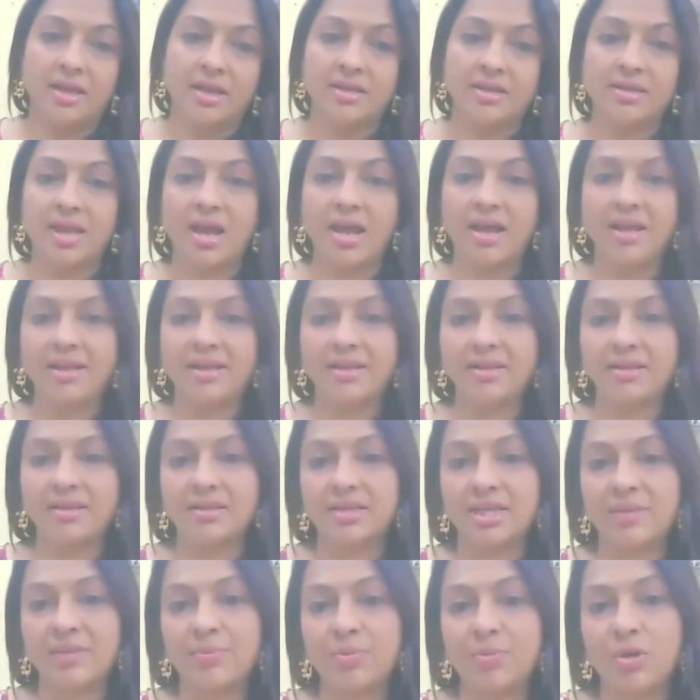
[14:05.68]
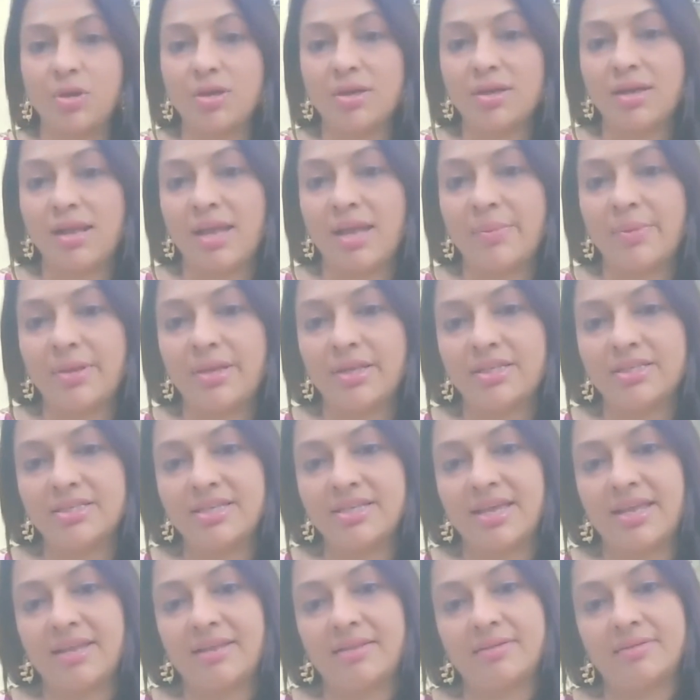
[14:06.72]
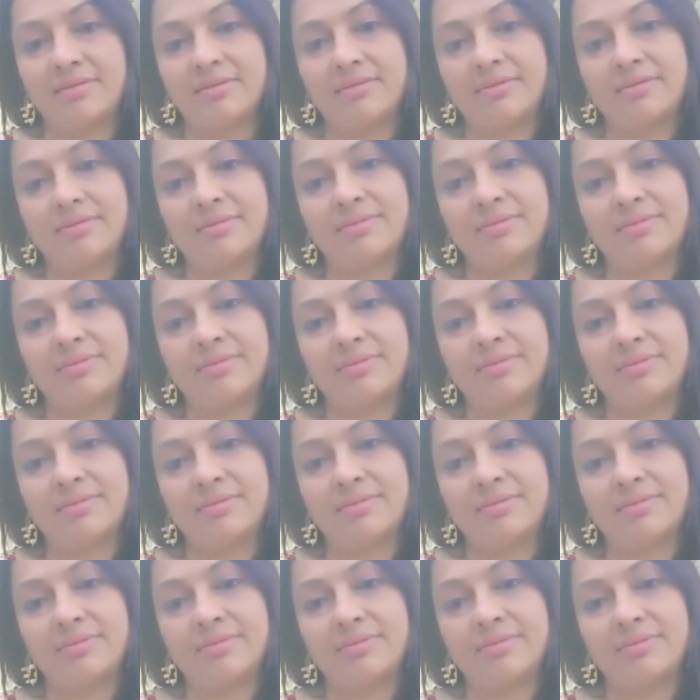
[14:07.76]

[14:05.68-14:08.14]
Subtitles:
9. Keep on climbing. 10,